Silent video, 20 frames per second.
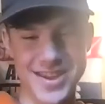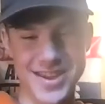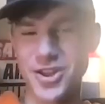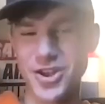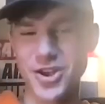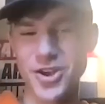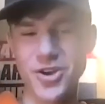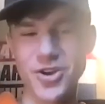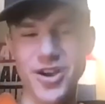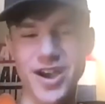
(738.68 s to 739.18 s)

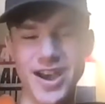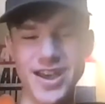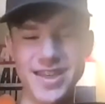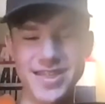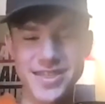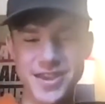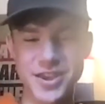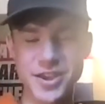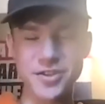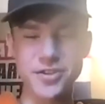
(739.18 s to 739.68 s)
No,
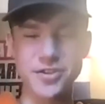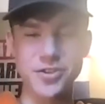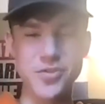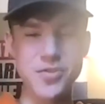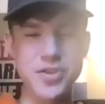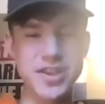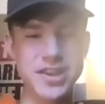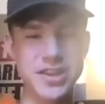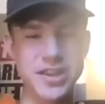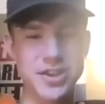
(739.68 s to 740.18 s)
I think
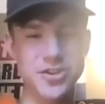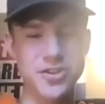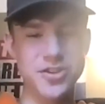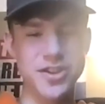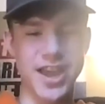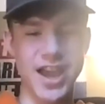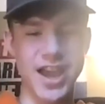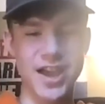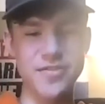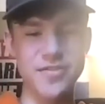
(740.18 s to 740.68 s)
you can hear
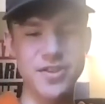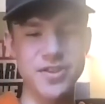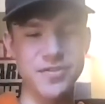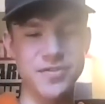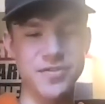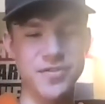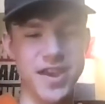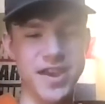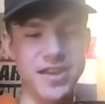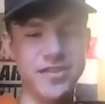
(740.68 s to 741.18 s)
Gavin
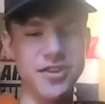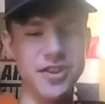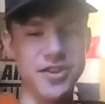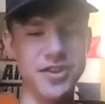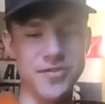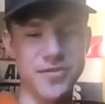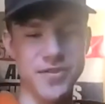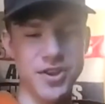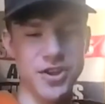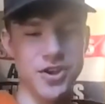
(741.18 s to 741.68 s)
faintly in the
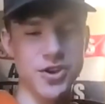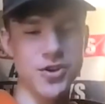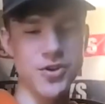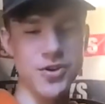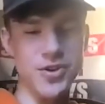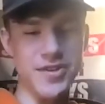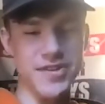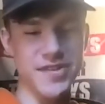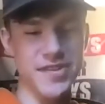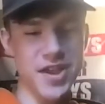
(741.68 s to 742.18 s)

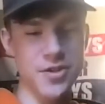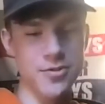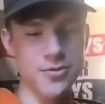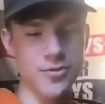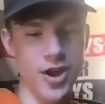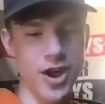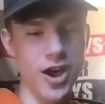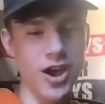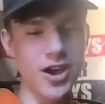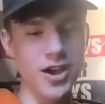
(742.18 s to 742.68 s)
video say
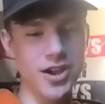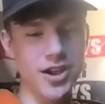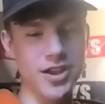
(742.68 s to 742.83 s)
rock,